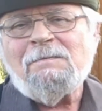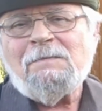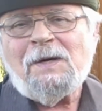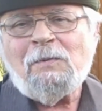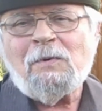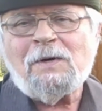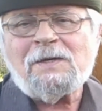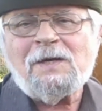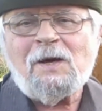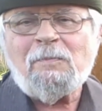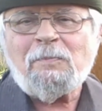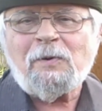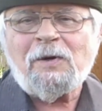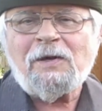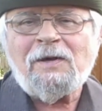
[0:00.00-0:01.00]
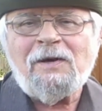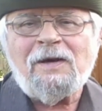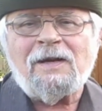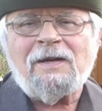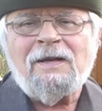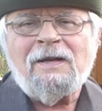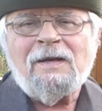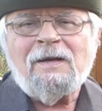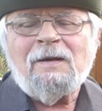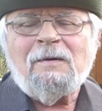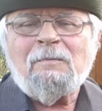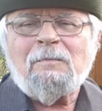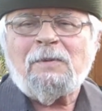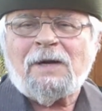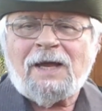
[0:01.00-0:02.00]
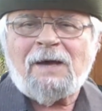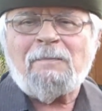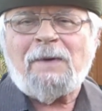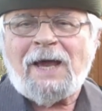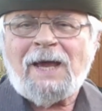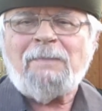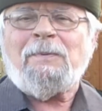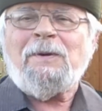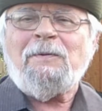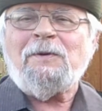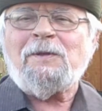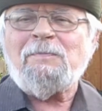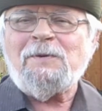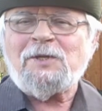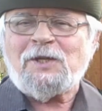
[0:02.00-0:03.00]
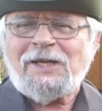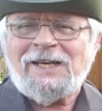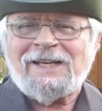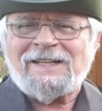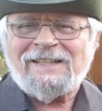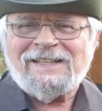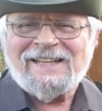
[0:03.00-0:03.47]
it works out pretty good. But I'm happy with my shed.